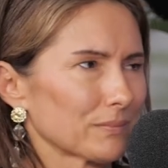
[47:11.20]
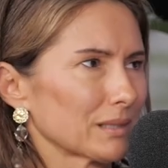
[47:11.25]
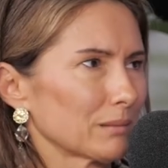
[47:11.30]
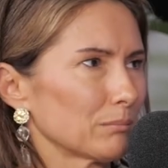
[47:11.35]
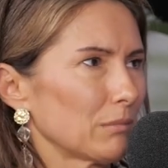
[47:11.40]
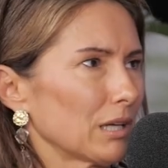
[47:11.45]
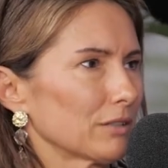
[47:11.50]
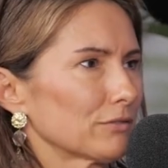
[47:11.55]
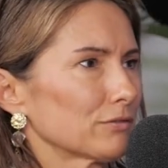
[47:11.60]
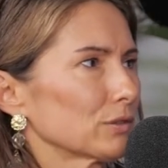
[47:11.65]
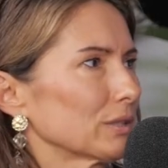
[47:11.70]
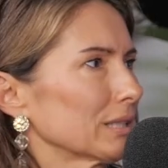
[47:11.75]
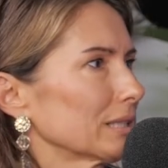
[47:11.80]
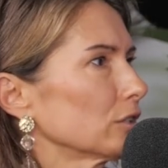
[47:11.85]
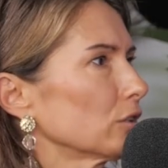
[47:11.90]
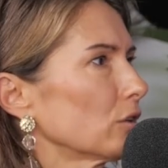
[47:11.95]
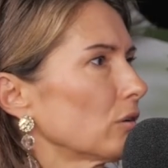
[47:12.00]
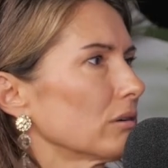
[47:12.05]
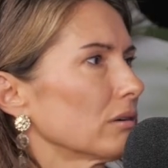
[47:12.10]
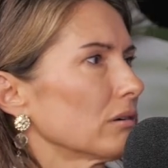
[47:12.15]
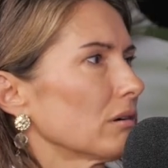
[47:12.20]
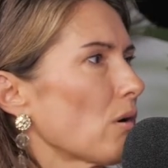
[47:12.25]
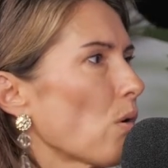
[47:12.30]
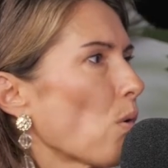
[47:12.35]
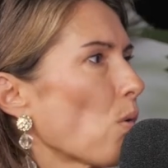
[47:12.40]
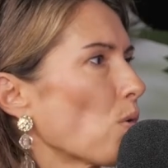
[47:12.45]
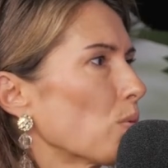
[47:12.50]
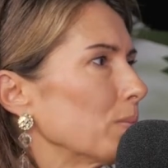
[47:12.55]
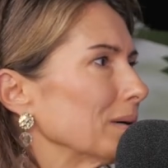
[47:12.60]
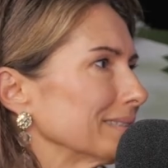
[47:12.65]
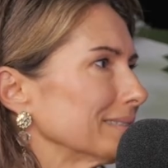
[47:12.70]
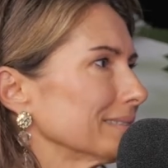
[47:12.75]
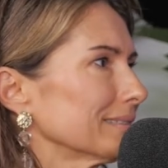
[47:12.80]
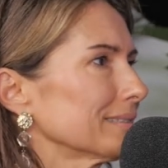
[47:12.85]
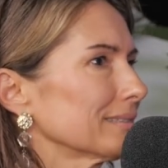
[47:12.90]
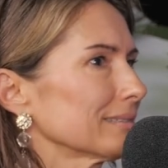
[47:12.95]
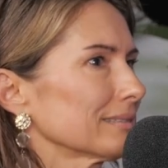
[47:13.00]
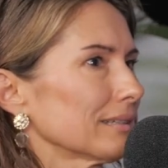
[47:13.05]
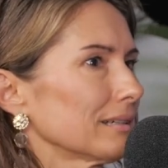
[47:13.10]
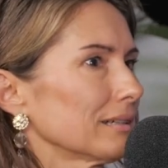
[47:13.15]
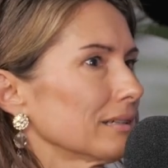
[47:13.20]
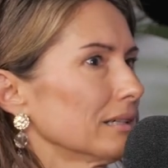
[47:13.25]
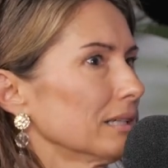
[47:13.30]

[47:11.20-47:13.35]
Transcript: mindful that not all businesses